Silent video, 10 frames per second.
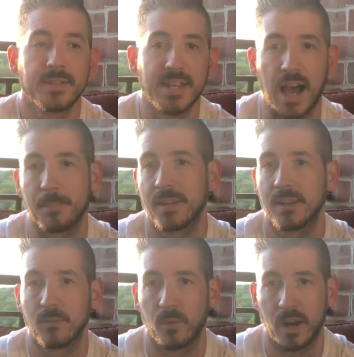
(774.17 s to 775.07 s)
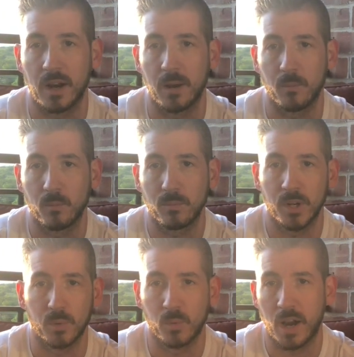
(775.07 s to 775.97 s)
Topped it, went out of
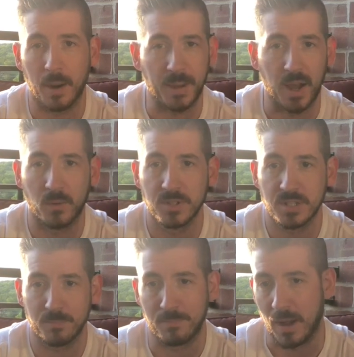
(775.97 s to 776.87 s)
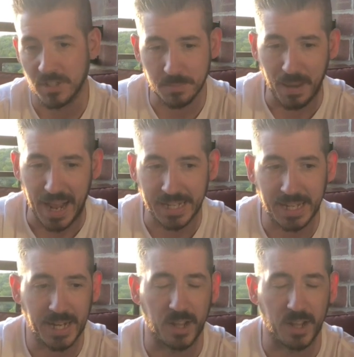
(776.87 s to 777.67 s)
bounds, bounced back in.